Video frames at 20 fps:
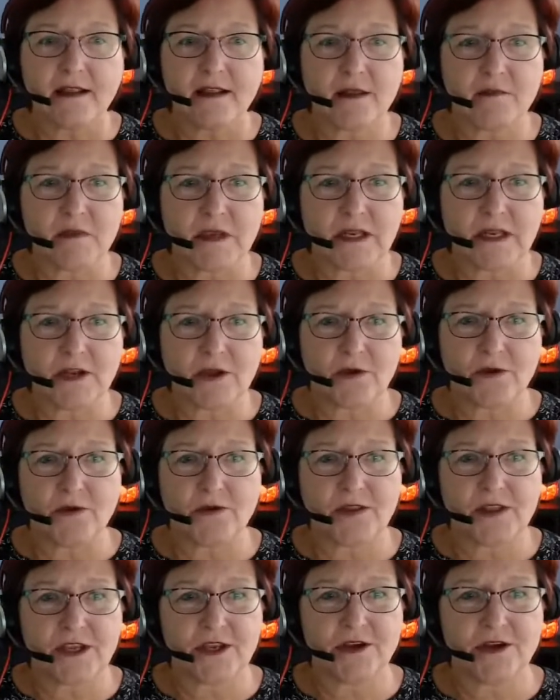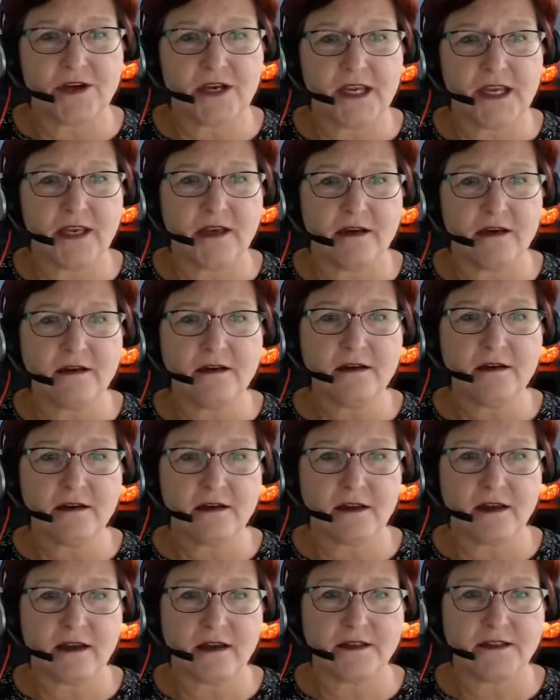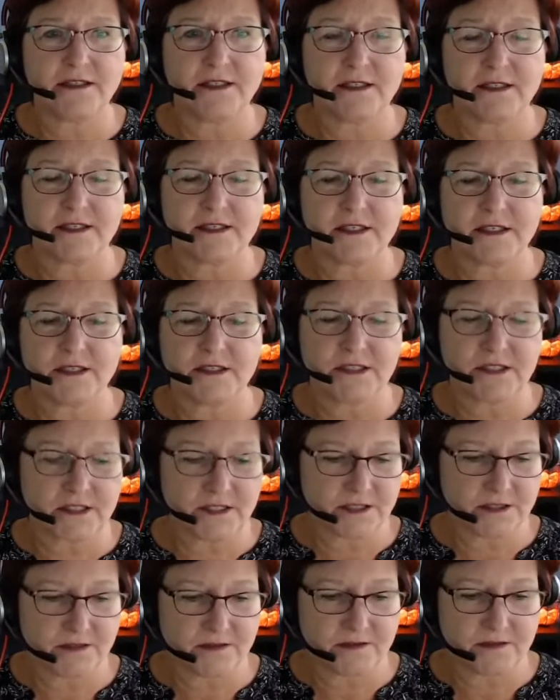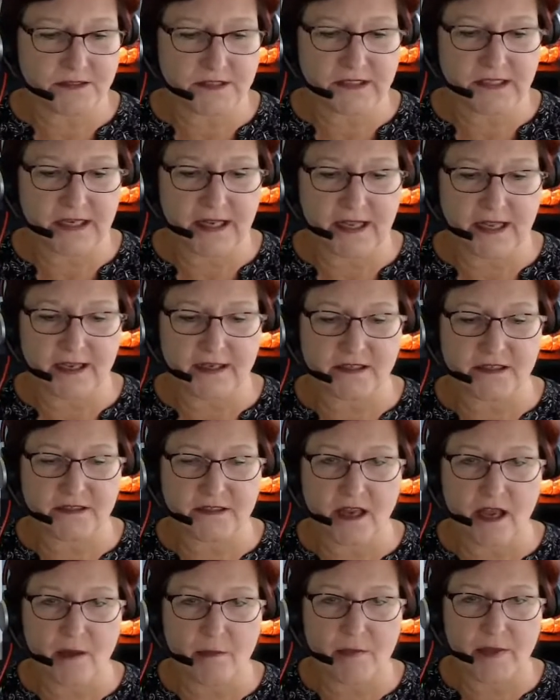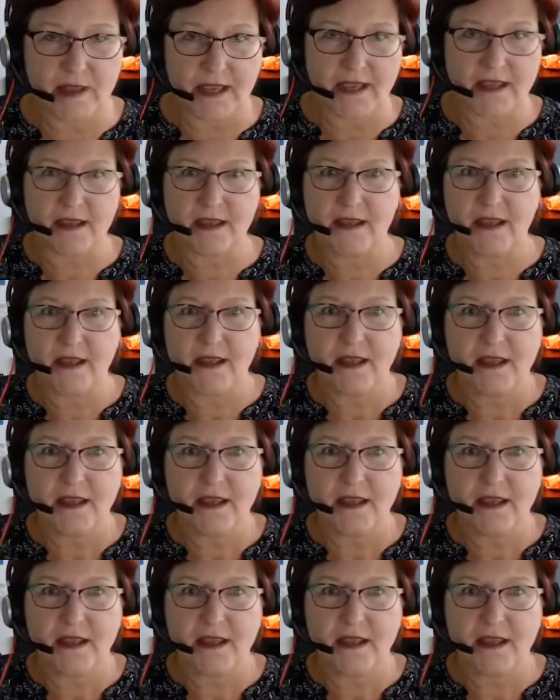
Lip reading: Let me know that you're here to listen to today's topic.